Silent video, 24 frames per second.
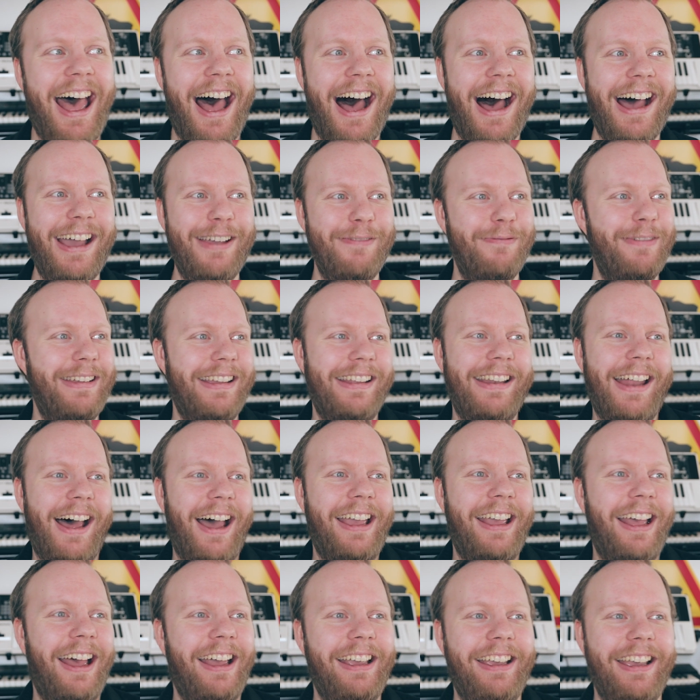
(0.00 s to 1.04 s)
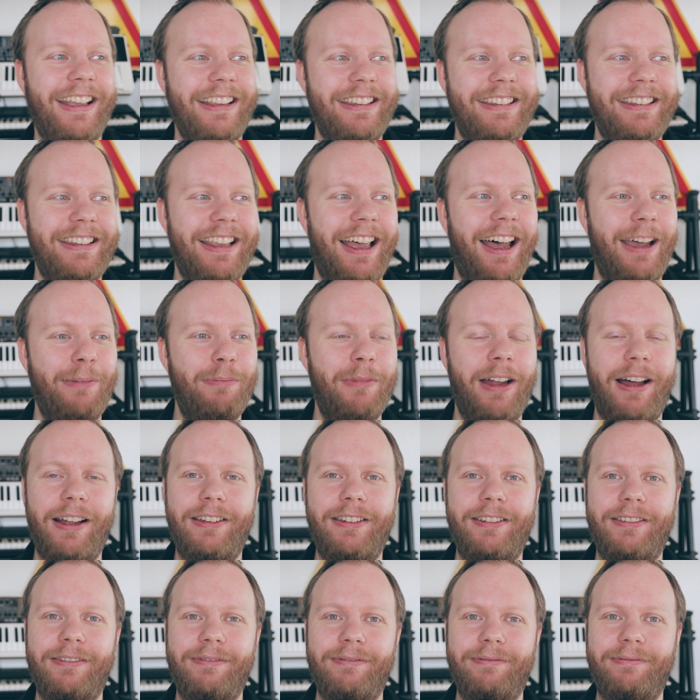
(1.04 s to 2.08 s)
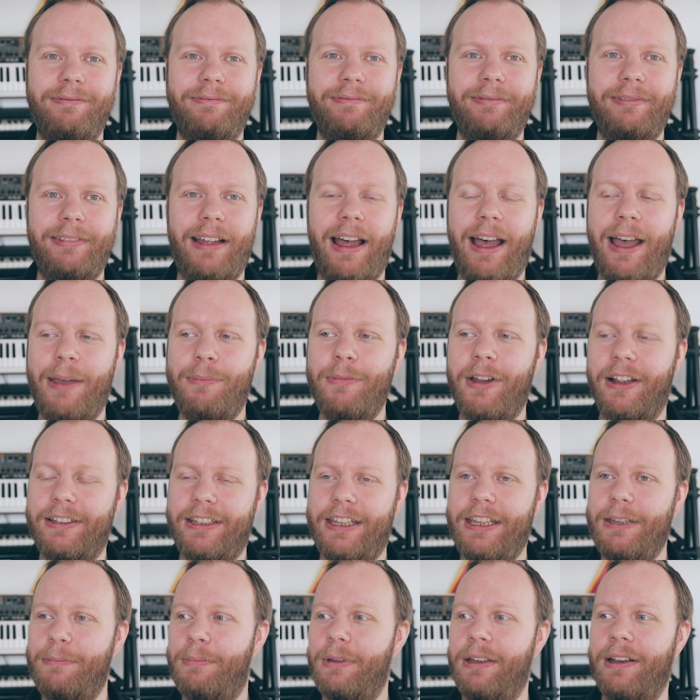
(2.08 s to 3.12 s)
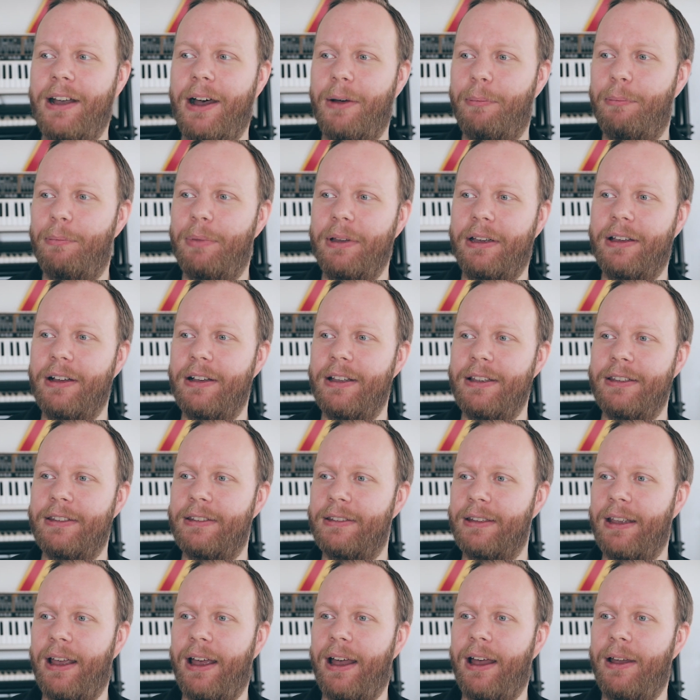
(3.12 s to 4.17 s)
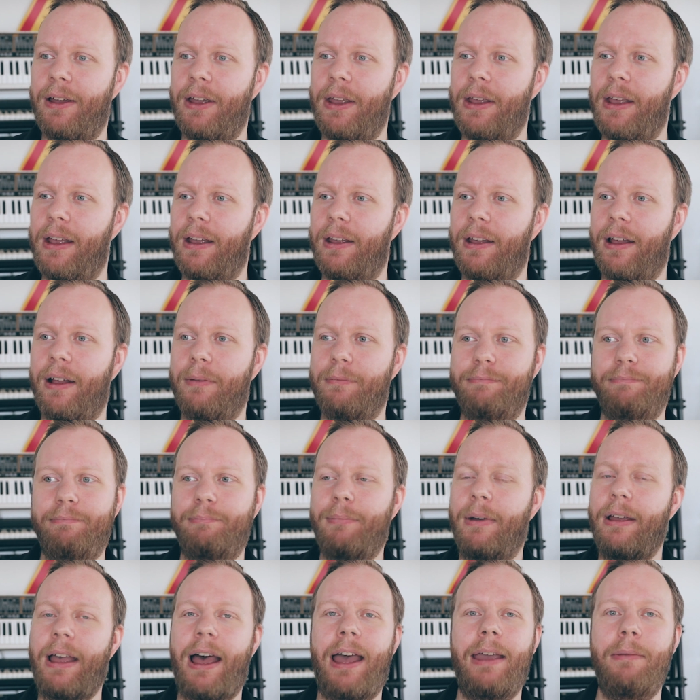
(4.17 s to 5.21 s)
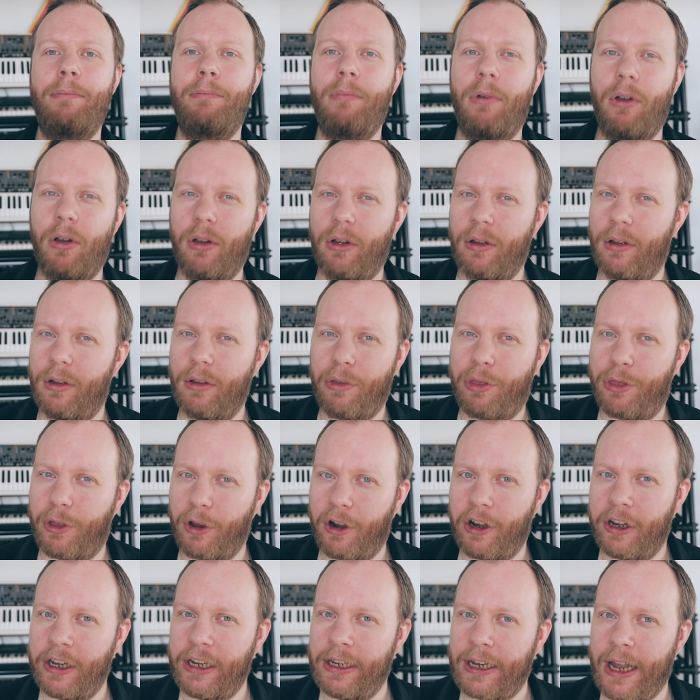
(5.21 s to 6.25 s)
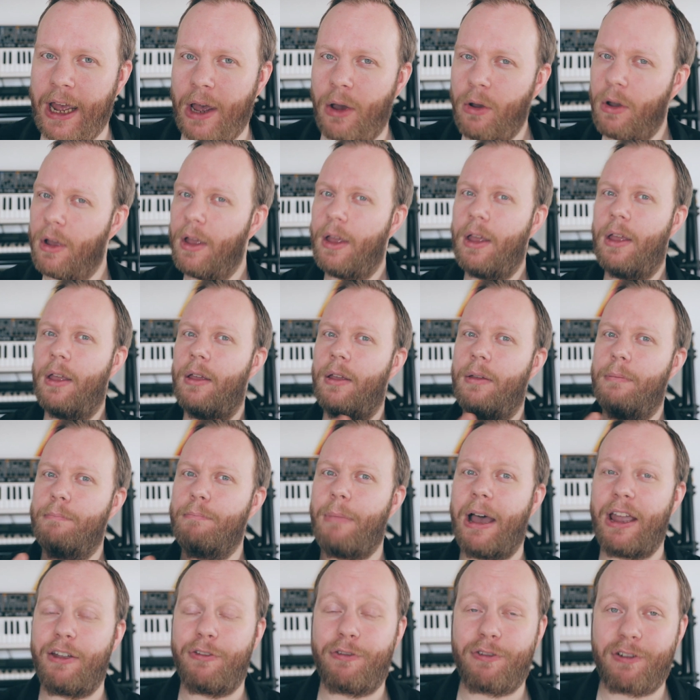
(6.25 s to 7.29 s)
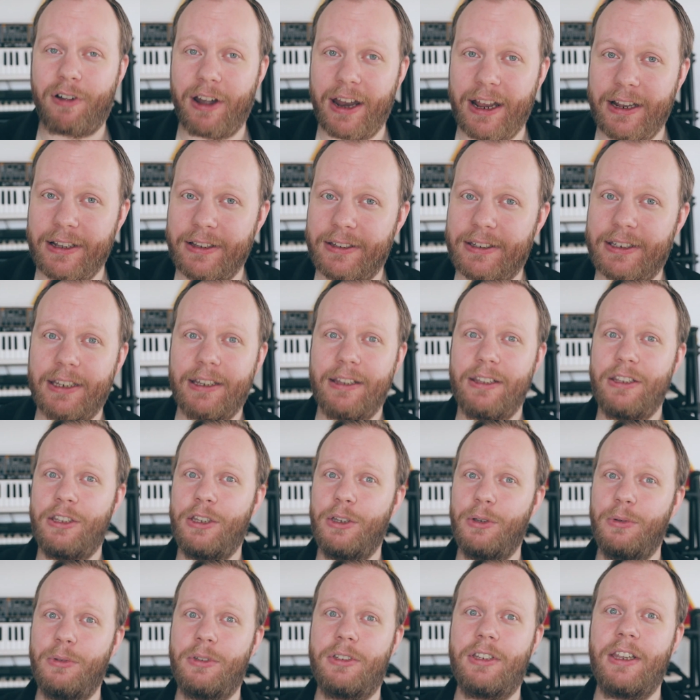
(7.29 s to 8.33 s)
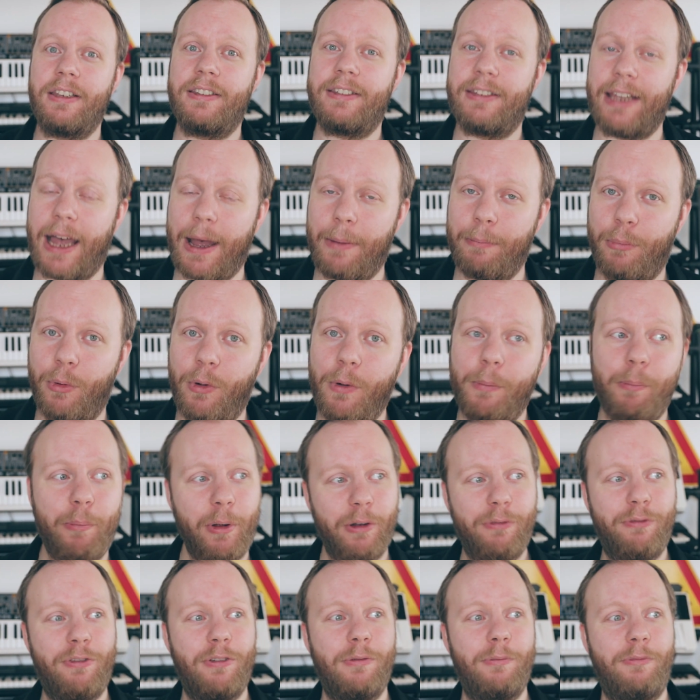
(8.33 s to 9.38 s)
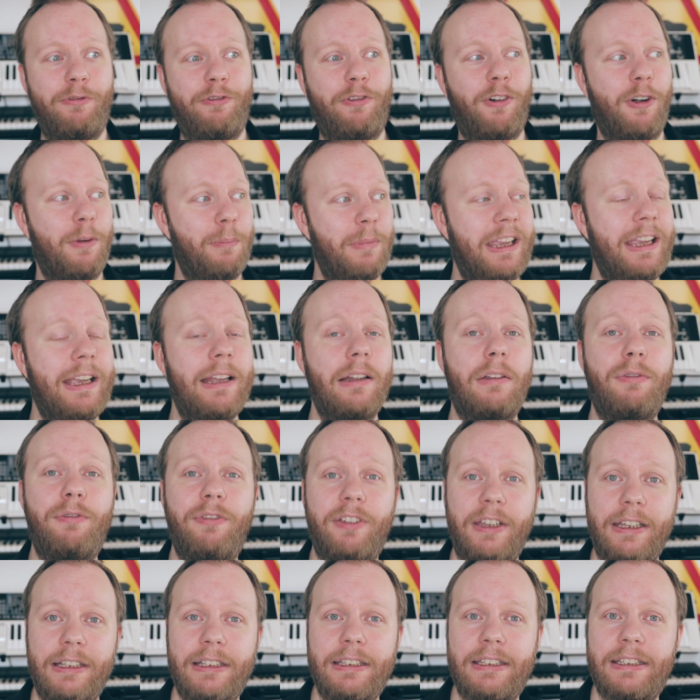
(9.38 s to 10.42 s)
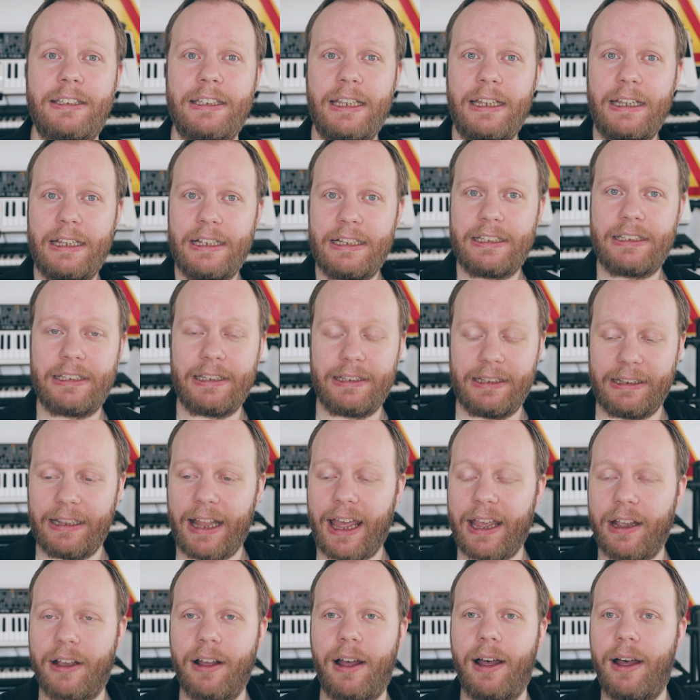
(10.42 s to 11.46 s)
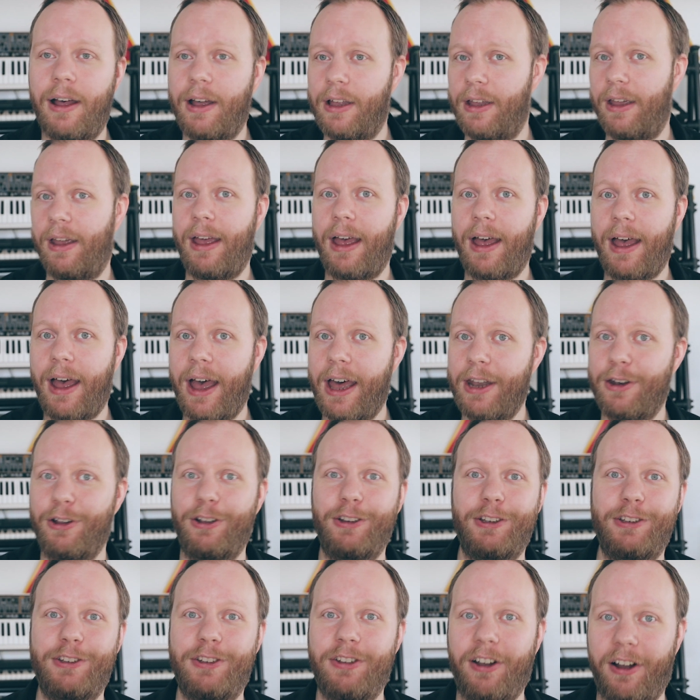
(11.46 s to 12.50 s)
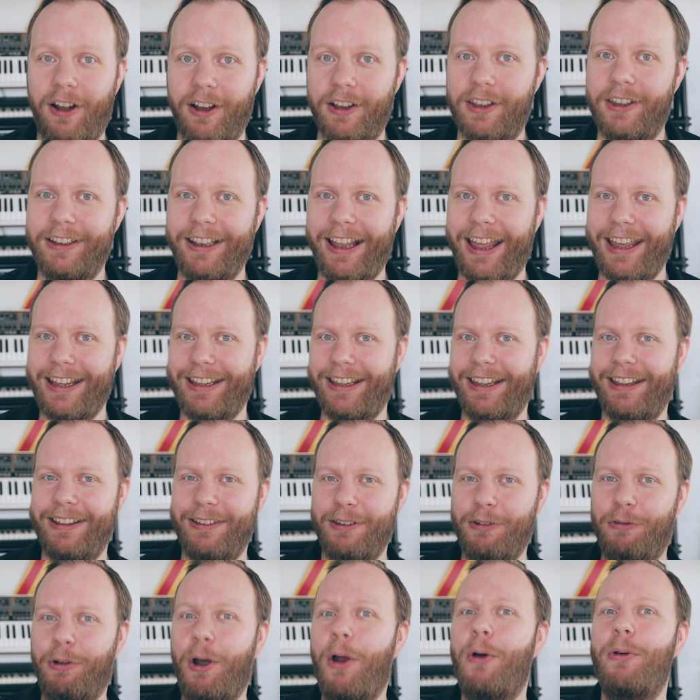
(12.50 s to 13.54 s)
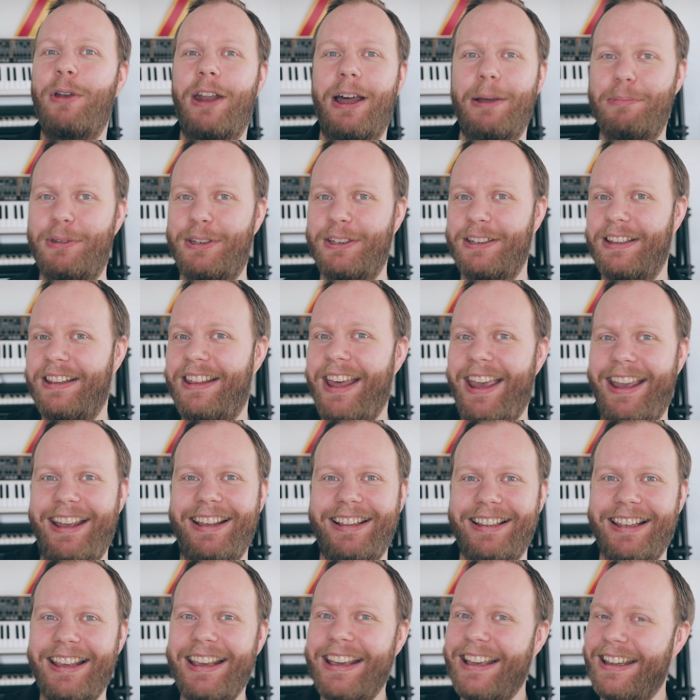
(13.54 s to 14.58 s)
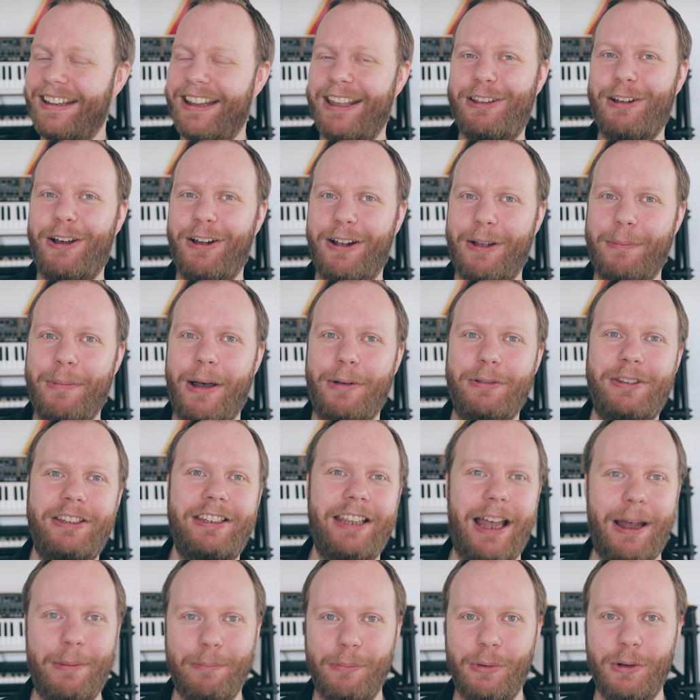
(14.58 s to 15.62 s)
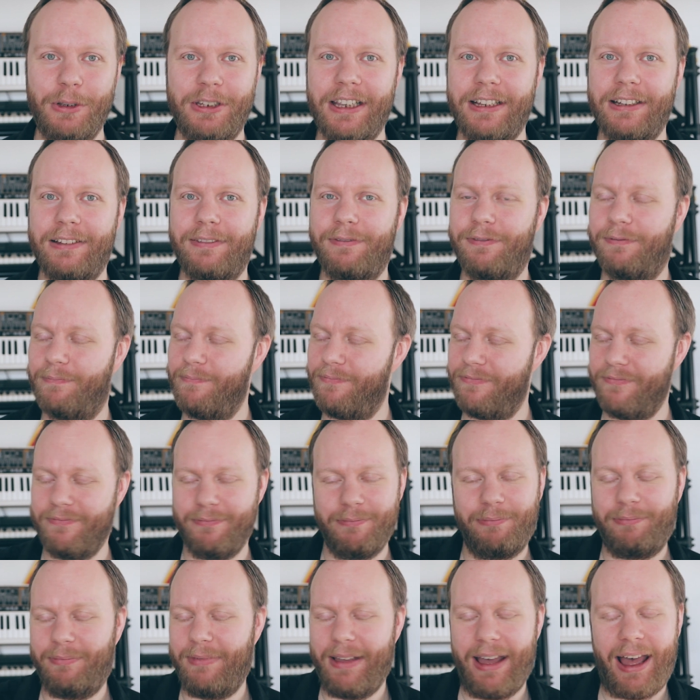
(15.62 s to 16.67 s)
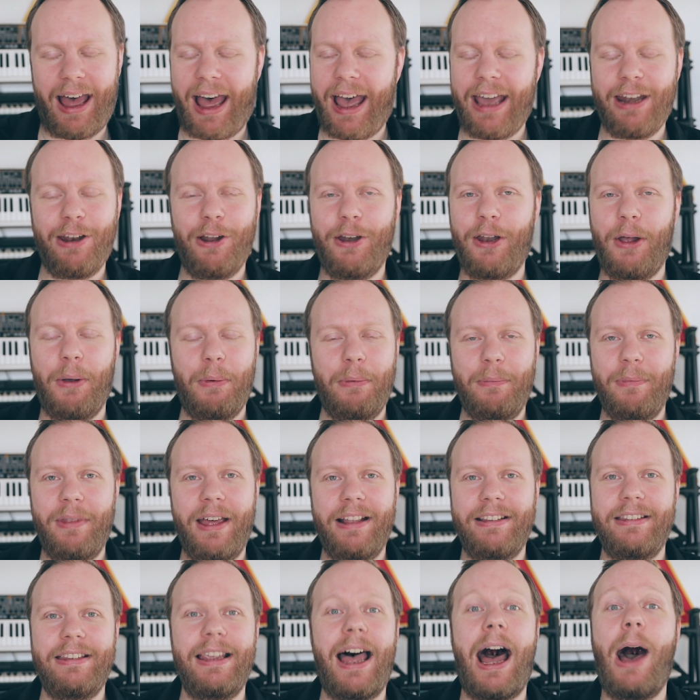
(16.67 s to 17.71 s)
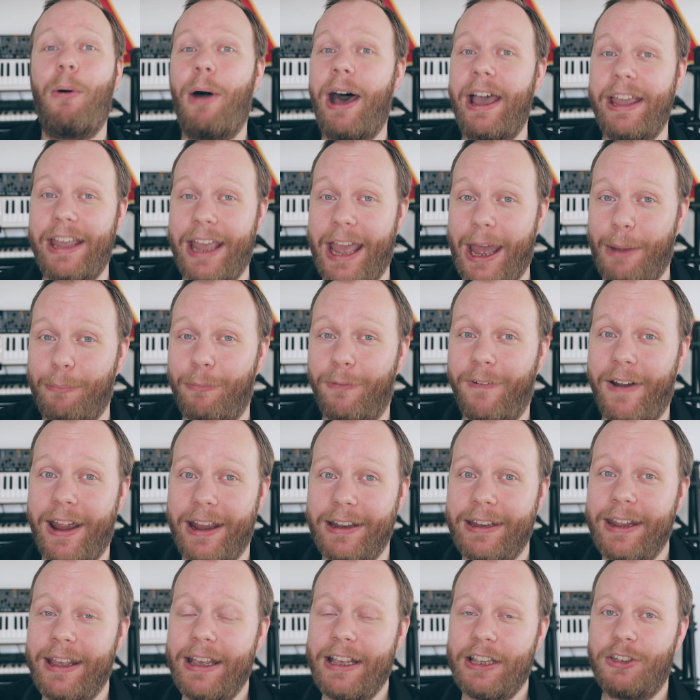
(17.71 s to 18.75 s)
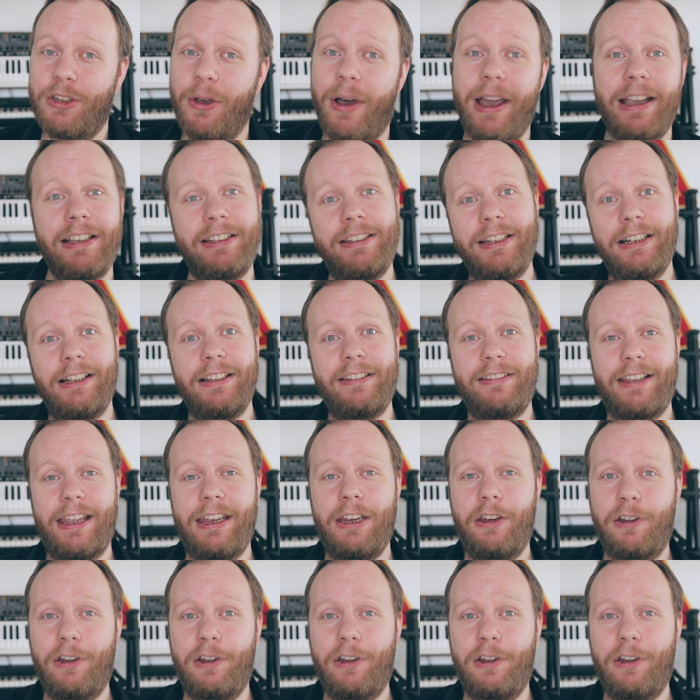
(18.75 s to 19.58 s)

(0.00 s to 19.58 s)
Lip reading: I mean, I guess I'm not keeping up because I'm 30 now. My friends use sambo, but for me it feels like adult talk, like grown-ups. They talk about sambos. I don't know, that's how I am, right? So I still say